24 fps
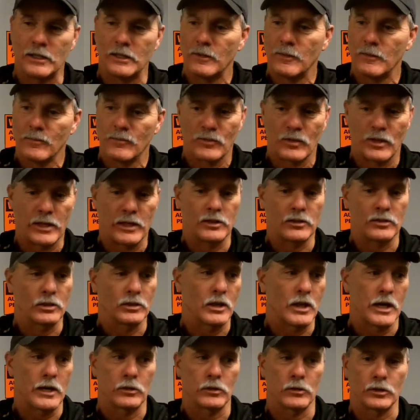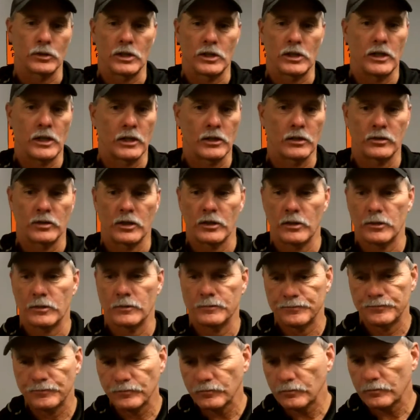it, they hit the line on the kick, and they're
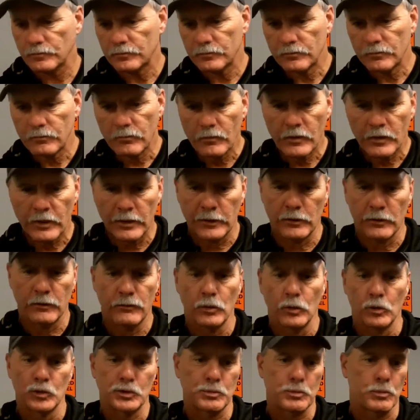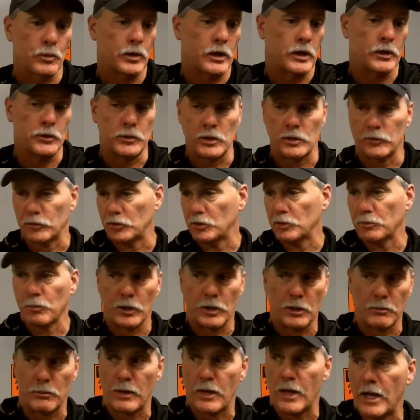in a full sprint. You have to
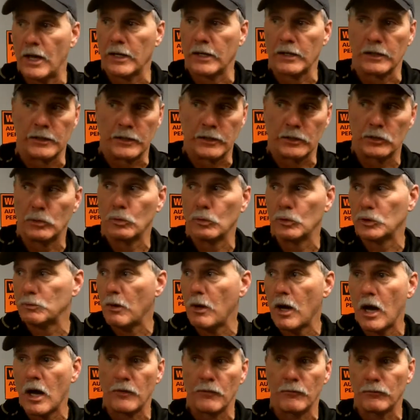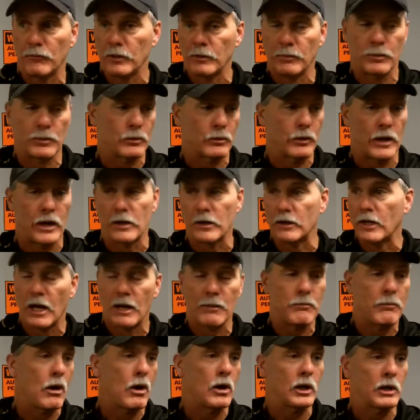sprint back and get to a spot and flip around and
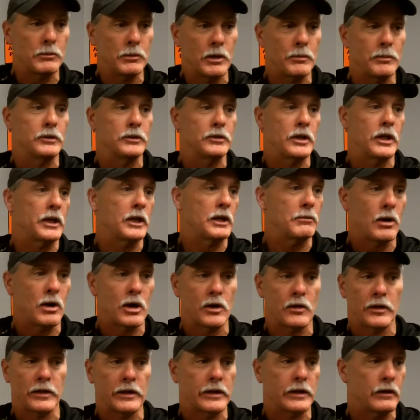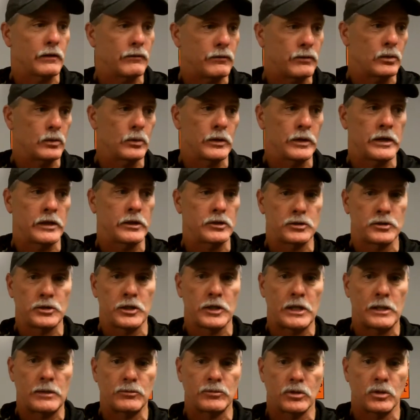eyeball them up and take them on, and they got a full head of
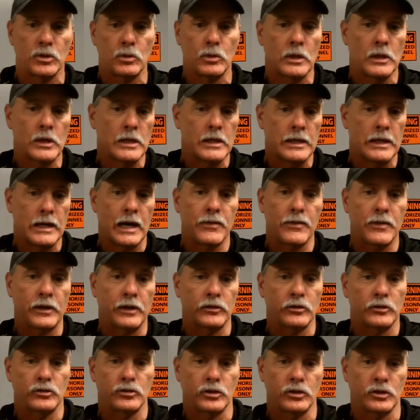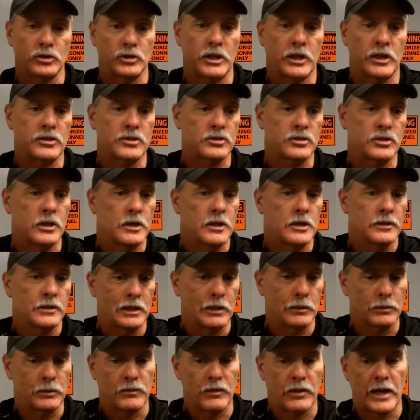steam. So I think the success
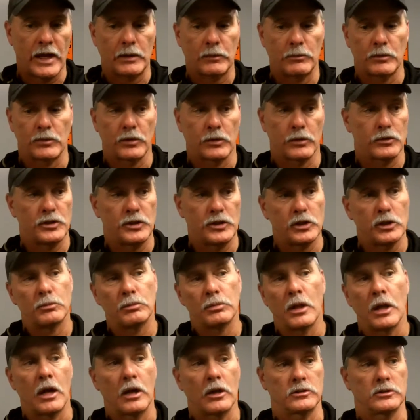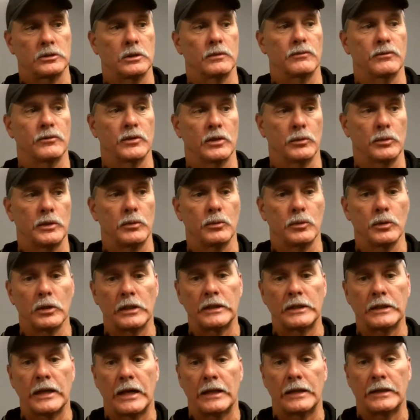that we've had with our shield blocks up front, we've
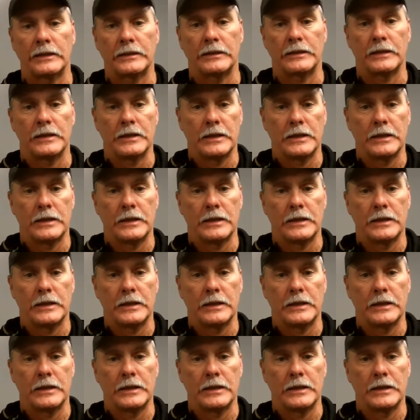really gotten